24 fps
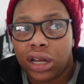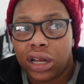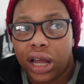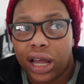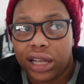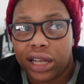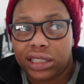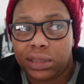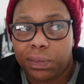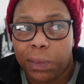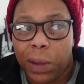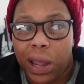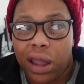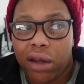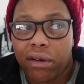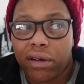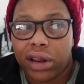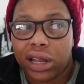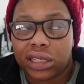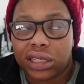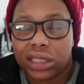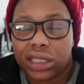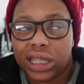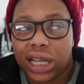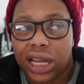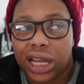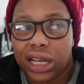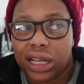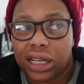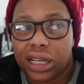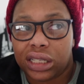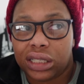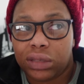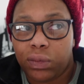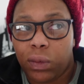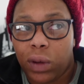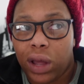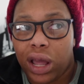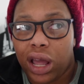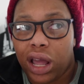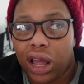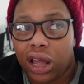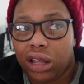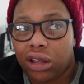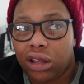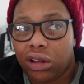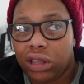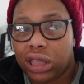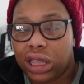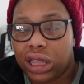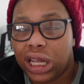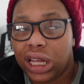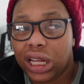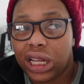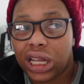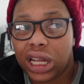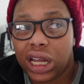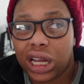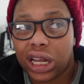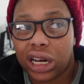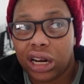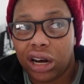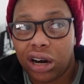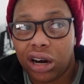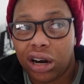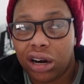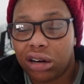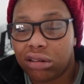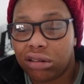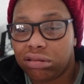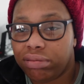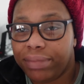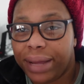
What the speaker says: experiences where you're thinking, oh,